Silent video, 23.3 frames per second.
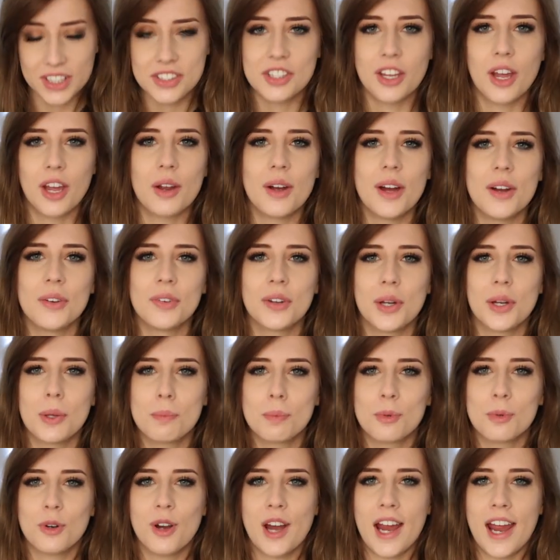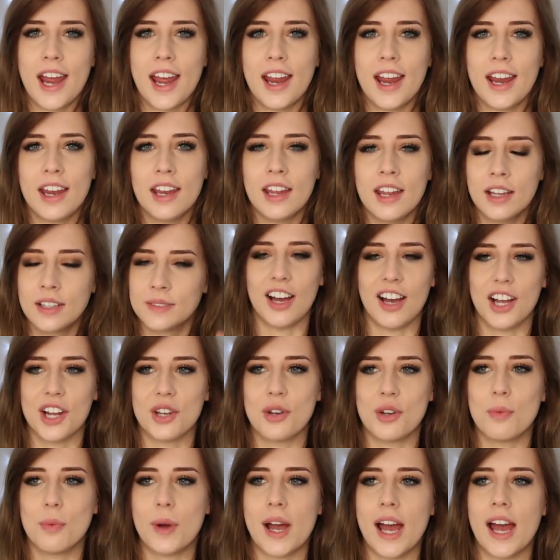So I'm gonna pray that I
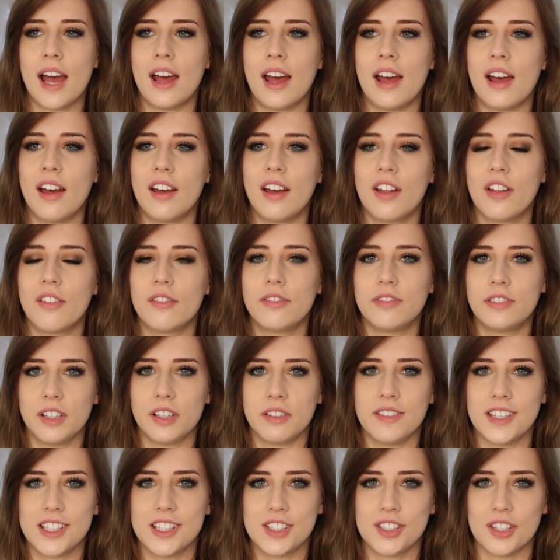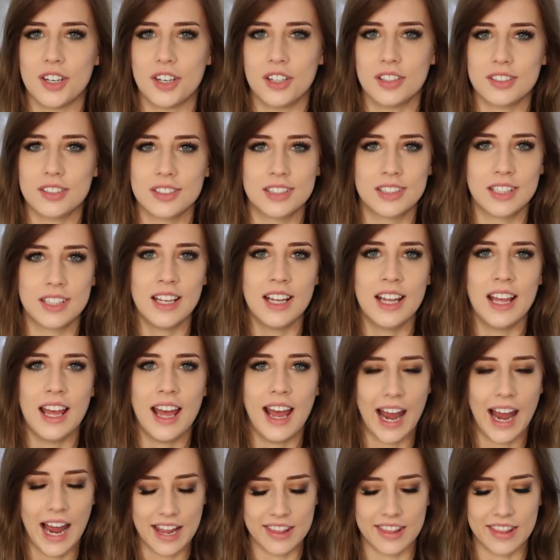can wear fluffy socks
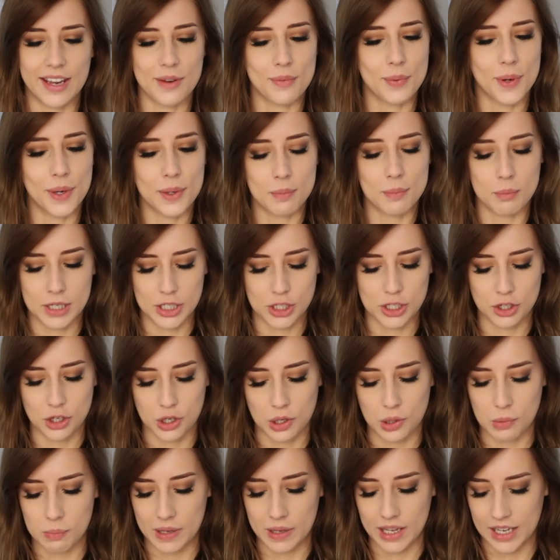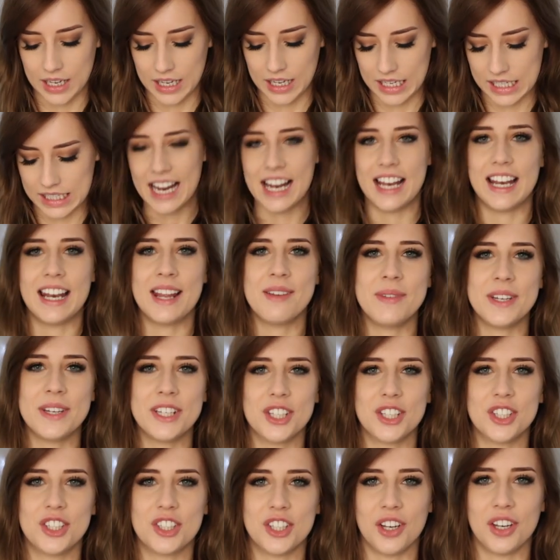and they won't be too big. Let me
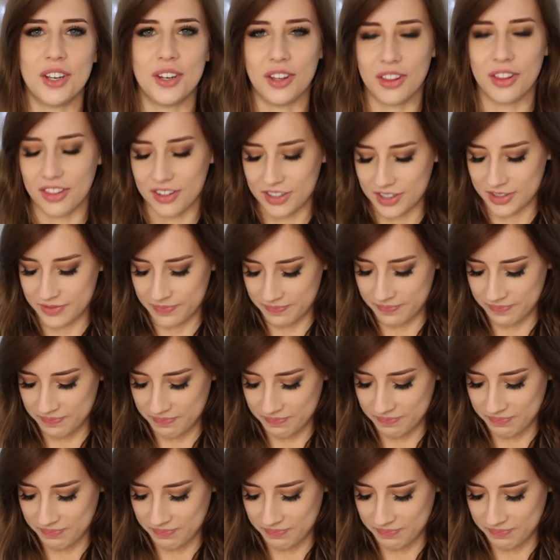just show you them.